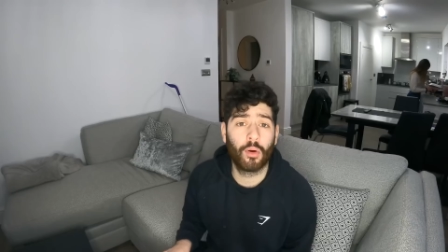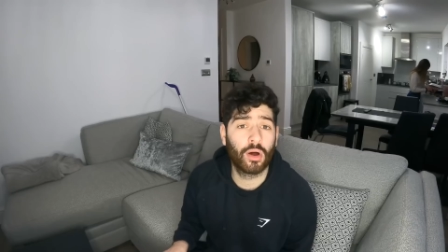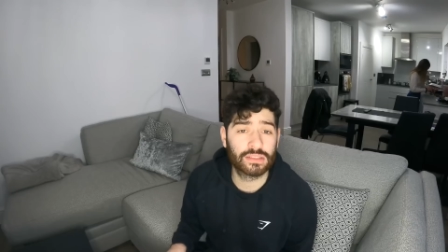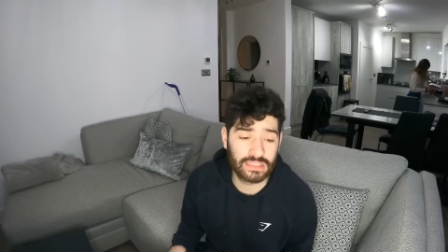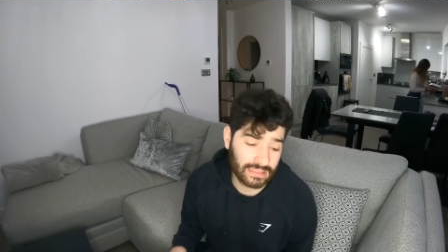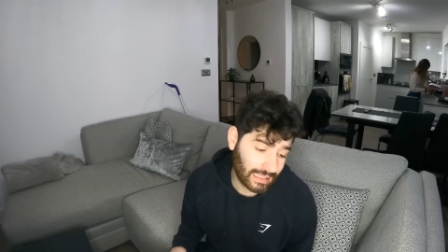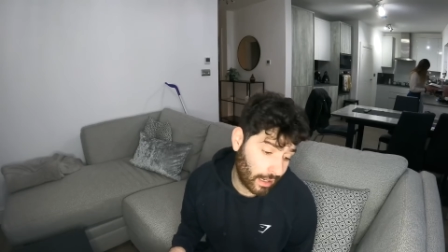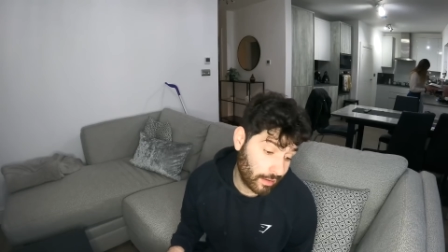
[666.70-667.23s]

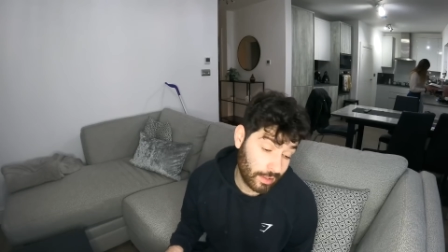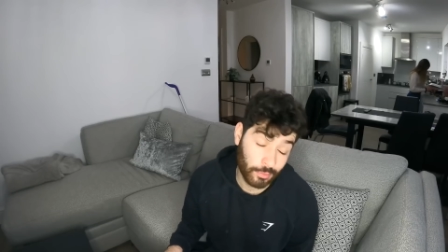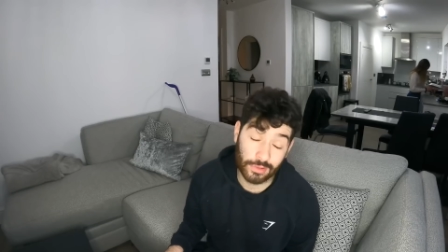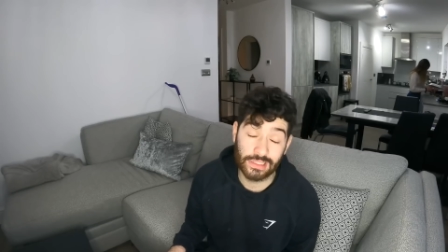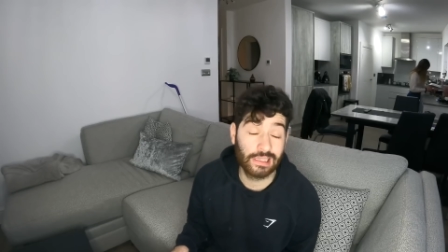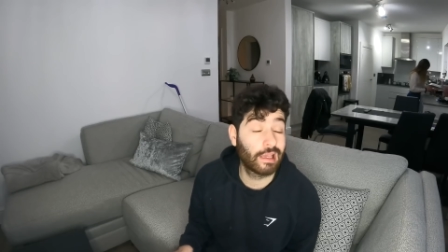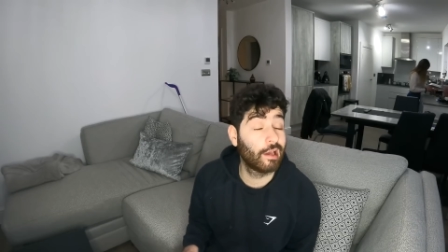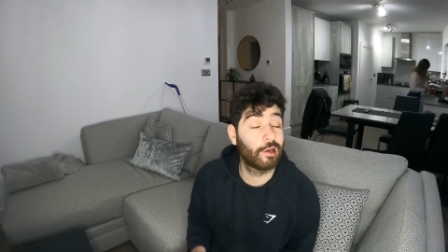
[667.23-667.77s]
passes out. He
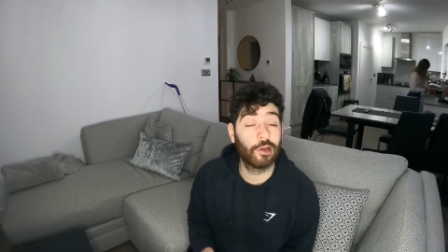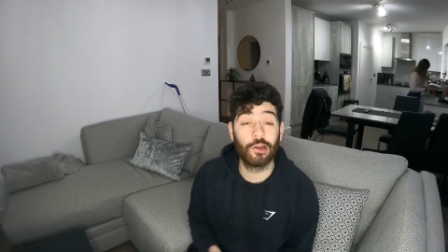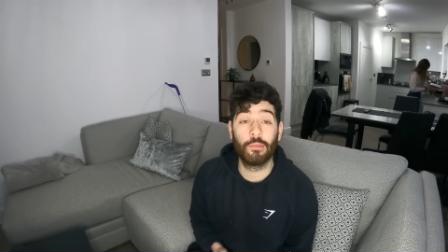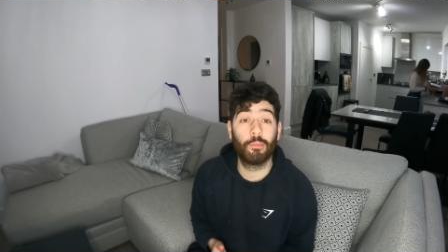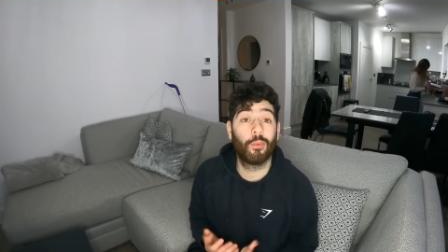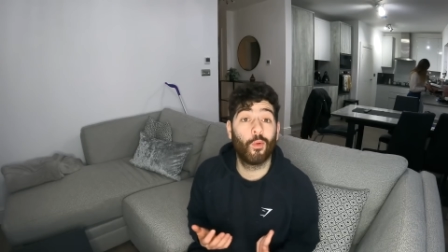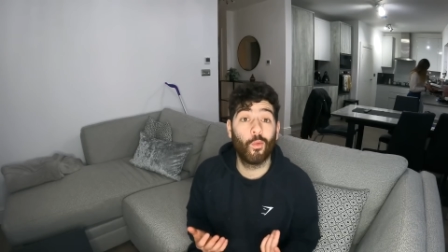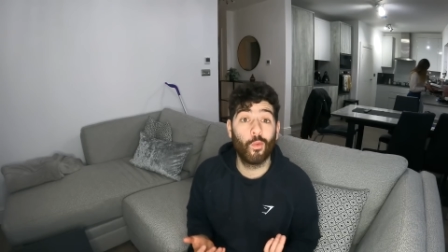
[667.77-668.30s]
wasn't getting on
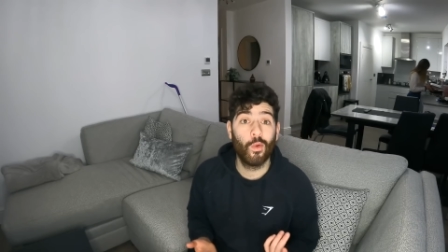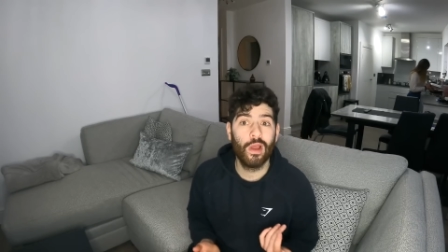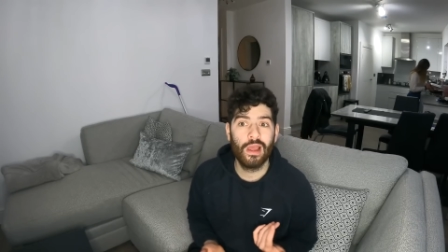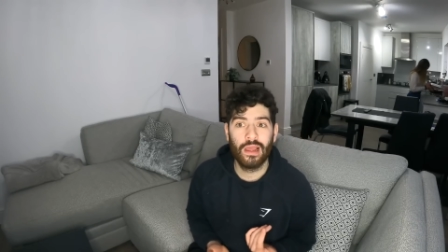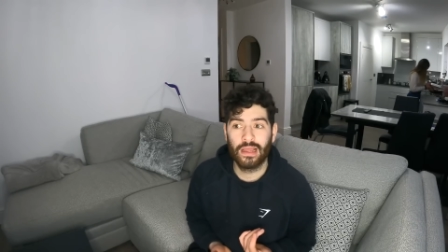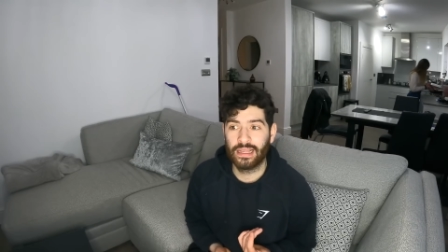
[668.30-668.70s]
the ball.